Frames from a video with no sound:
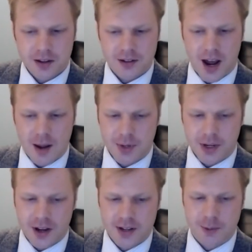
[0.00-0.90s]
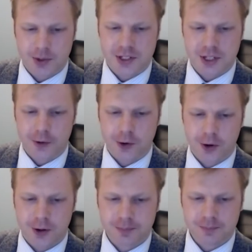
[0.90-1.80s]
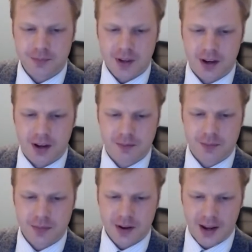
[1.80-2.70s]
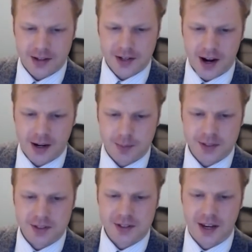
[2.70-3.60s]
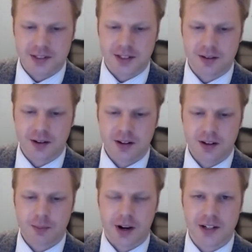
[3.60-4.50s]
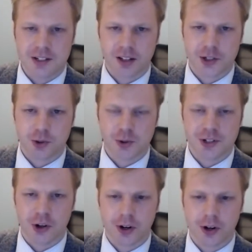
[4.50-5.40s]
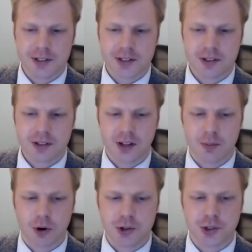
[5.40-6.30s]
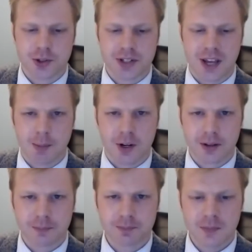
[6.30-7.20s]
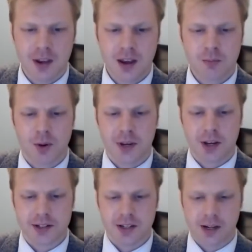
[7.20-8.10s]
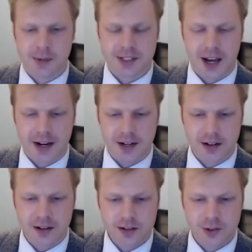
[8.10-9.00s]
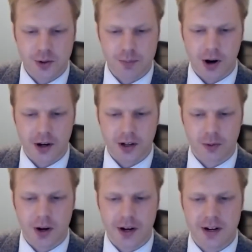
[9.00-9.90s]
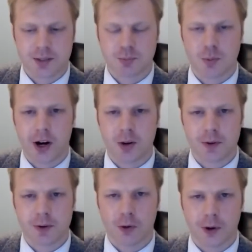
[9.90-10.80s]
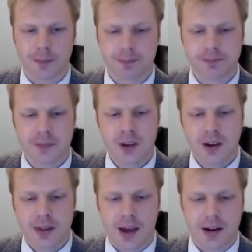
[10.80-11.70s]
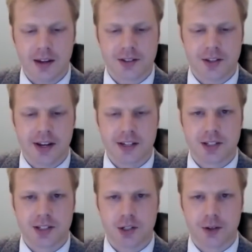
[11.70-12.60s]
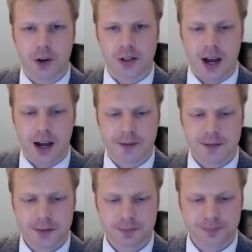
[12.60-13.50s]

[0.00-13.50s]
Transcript: not because it was difficult and at times tested my intellectual endurance and emotional stamina, but because I am excited to embark on what it has prepared me for. That is the next stage of our lives.